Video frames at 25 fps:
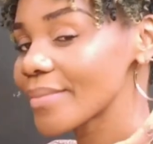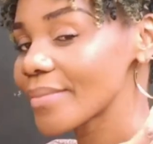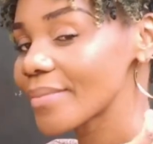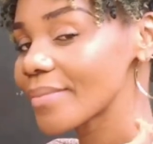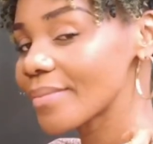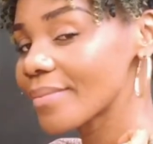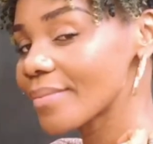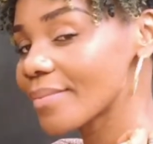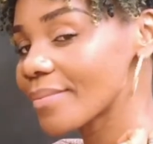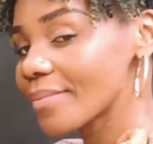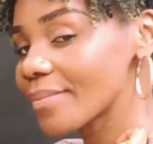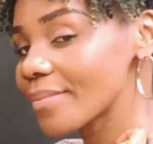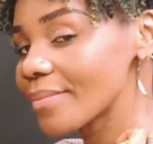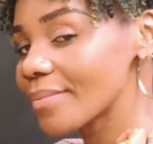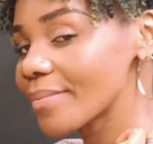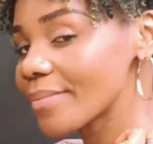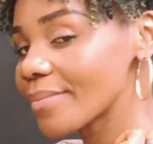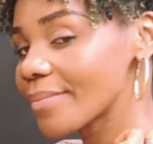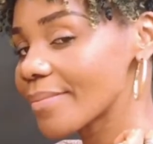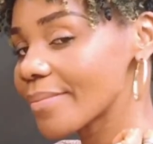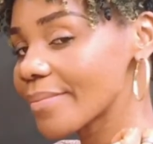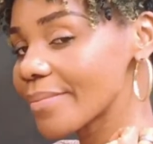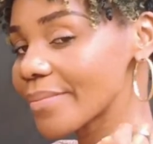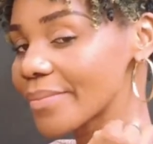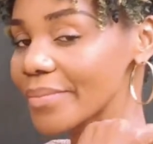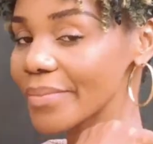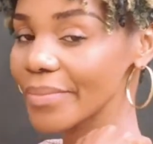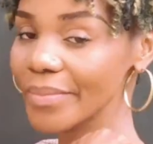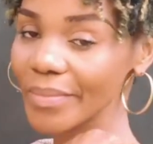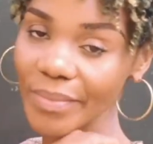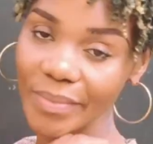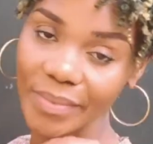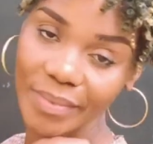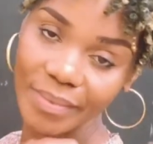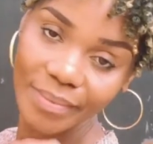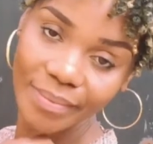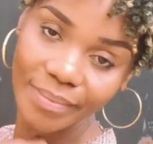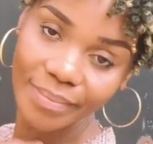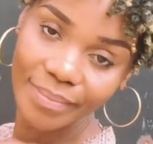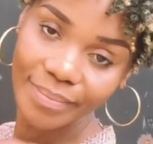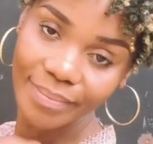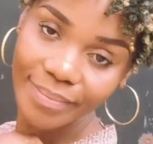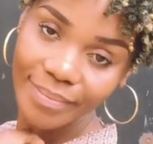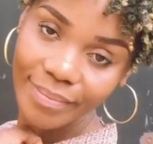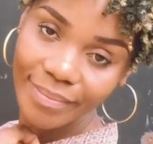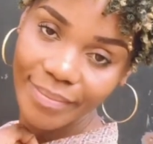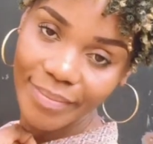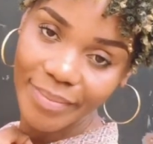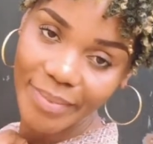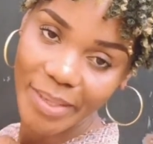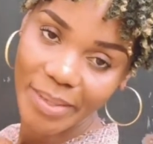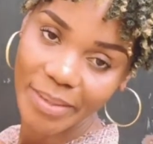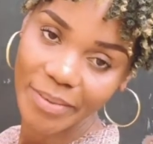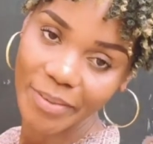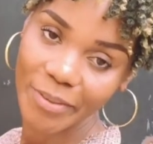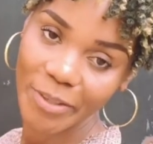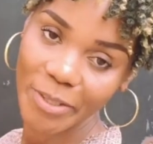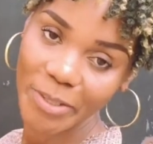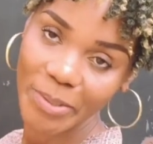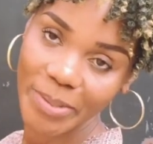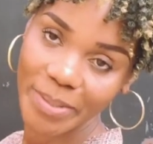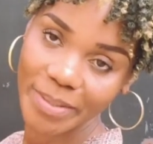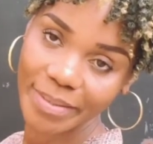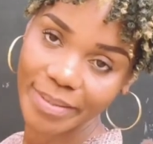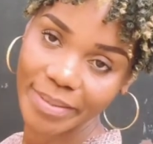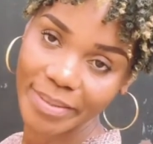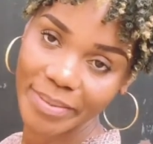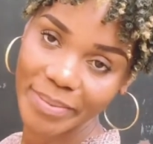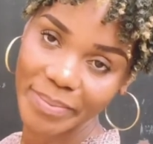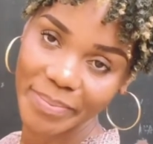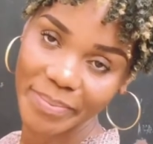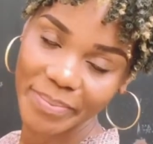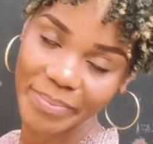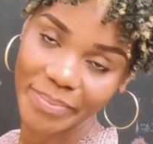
jagged bangs, wispy bangs, and that